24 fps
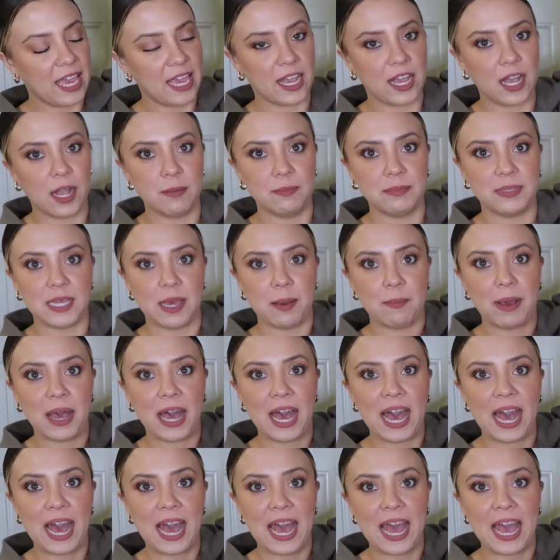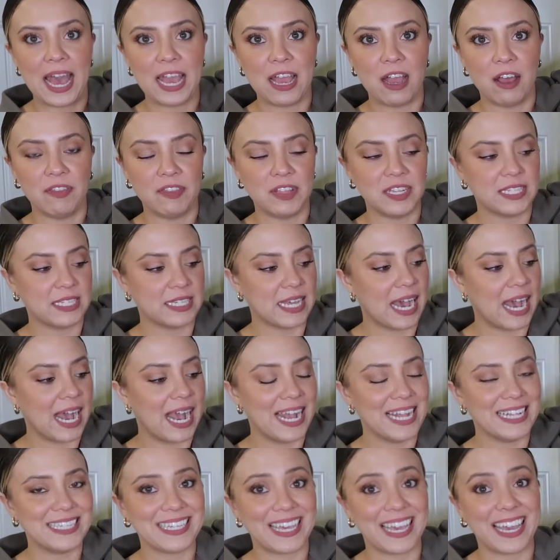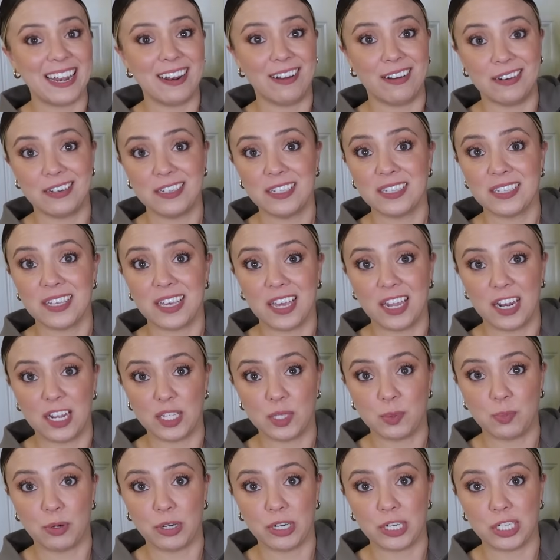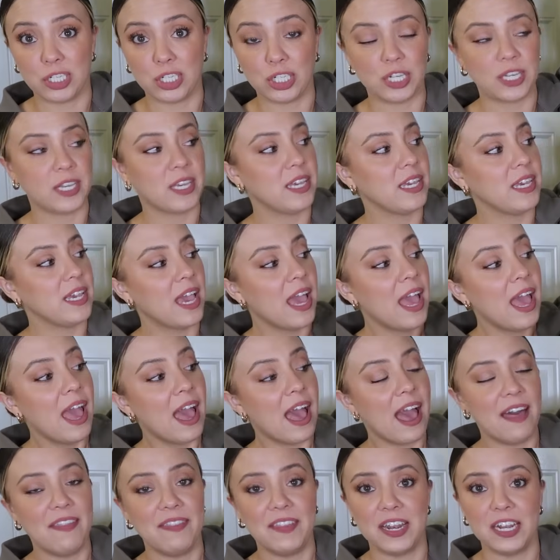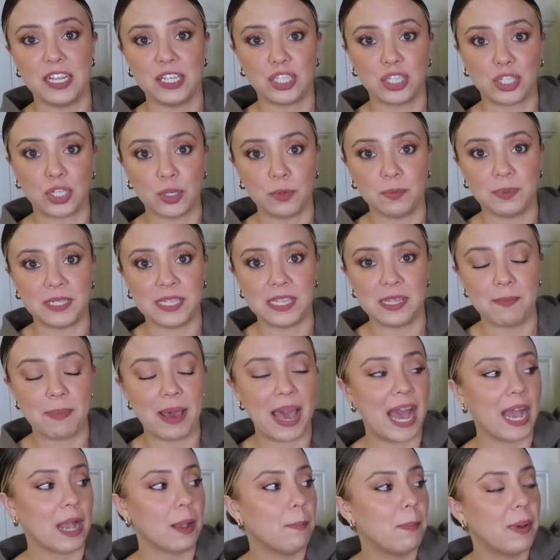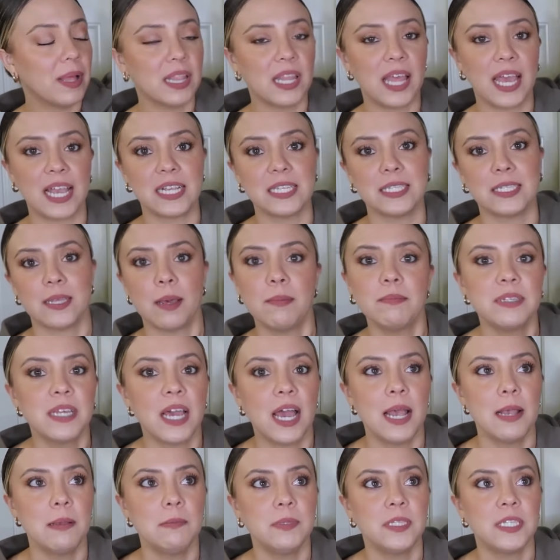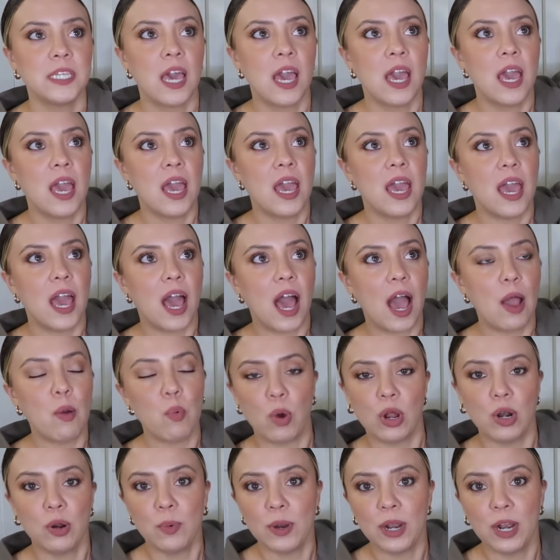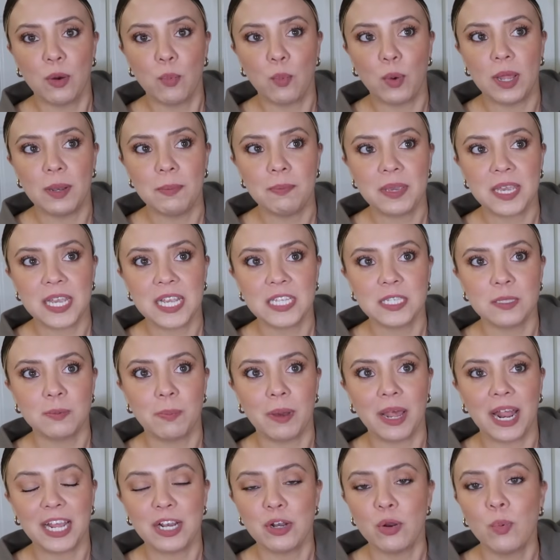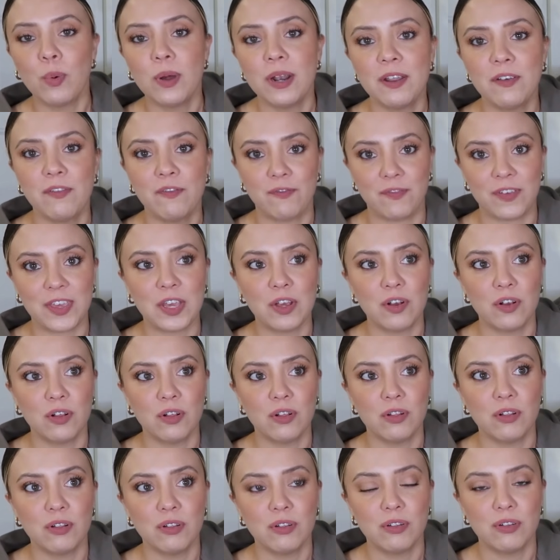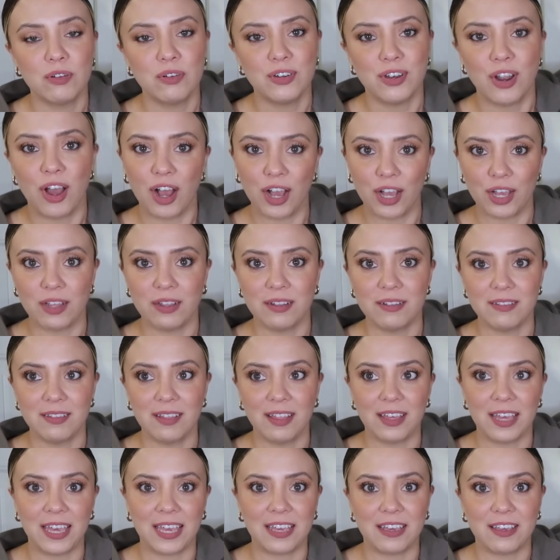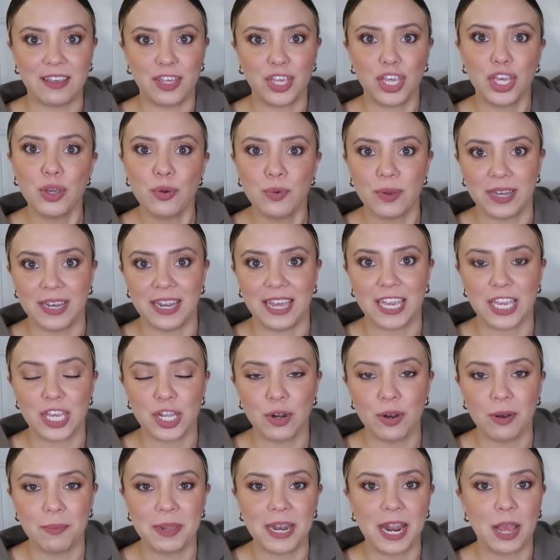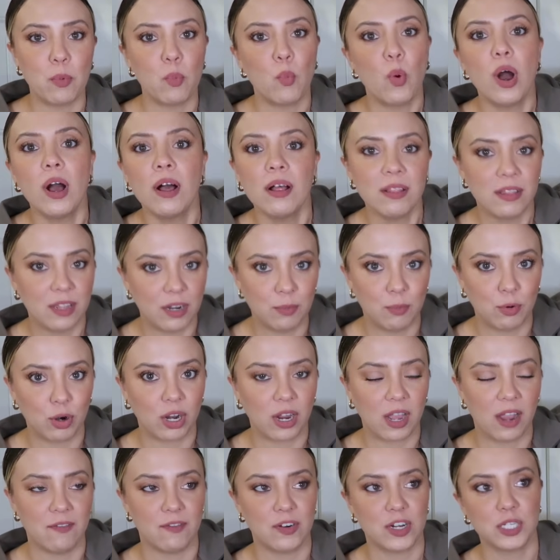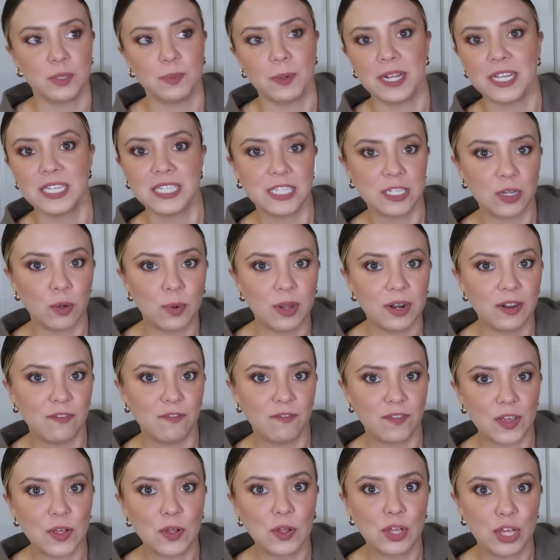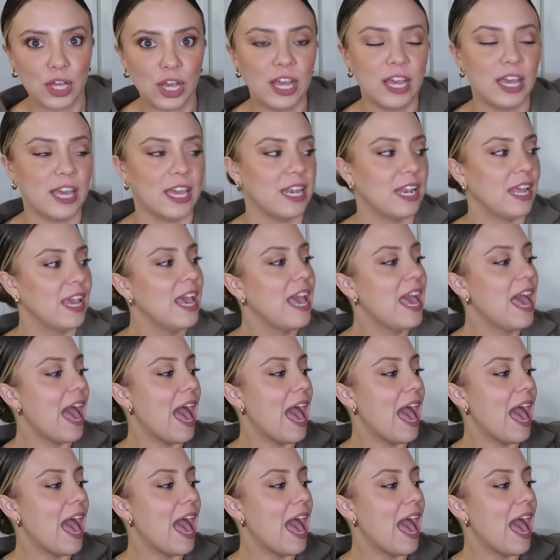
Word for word: It comes up high on the sides and honestly it is pretty cheeky and then it scoops in the back. But like sometimes I want to wear a one piece but I don't want to feel not like cute in it. You know what I mean? I want a little more coverage but I still want to feel good